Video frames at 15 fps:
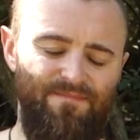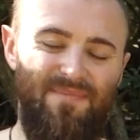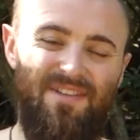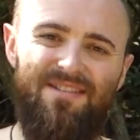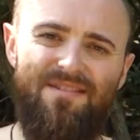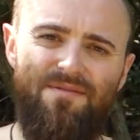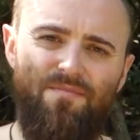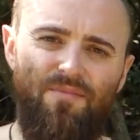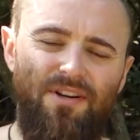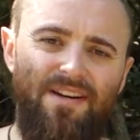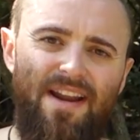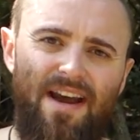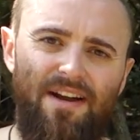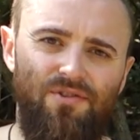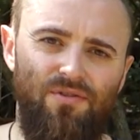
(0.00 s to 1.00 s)
This is pretty
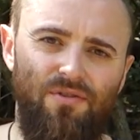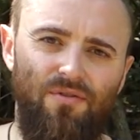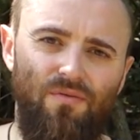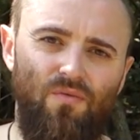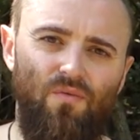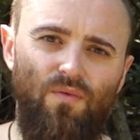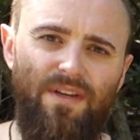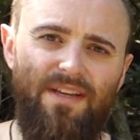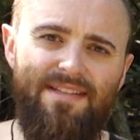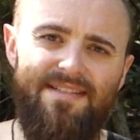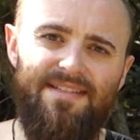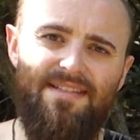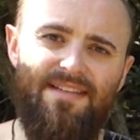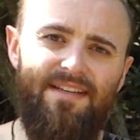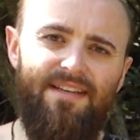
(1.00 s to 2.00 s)
natural. We can
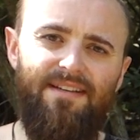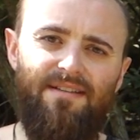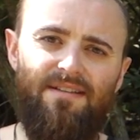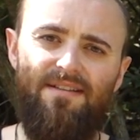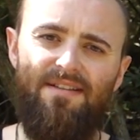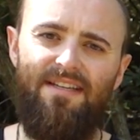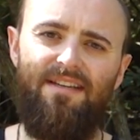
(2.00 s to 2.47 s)
see it